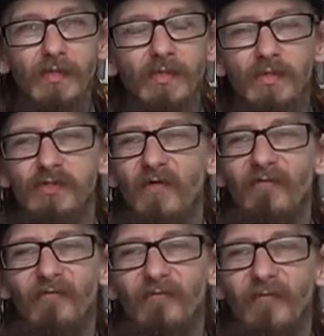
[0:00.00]
such a
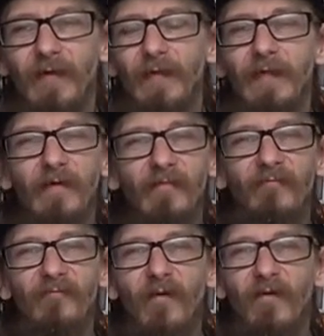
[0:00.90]
feeling
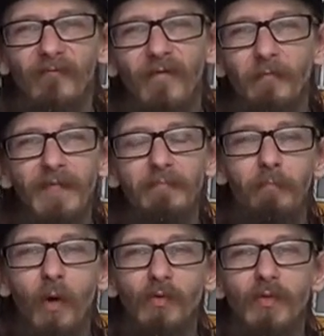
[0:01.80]
of a family
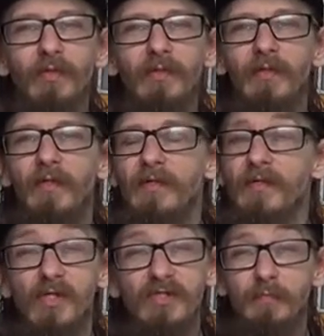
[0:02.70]
bond that
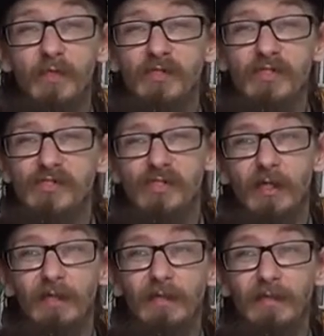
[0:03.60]
the Ghostbusters,
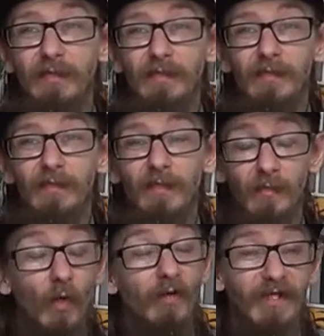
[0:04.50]

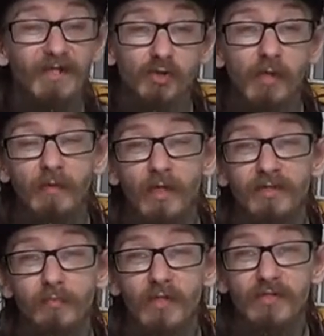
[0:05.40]
well, the Extreme
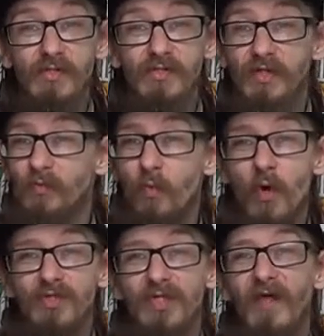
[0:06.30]
Ghostbusters,
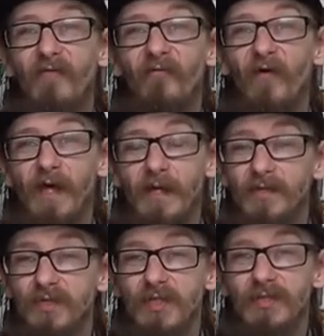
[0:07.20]
work together for
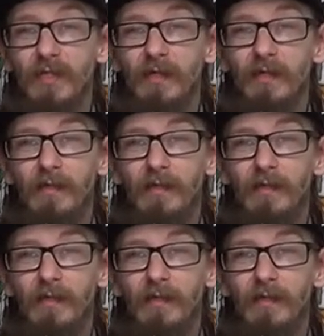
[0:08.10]
ages.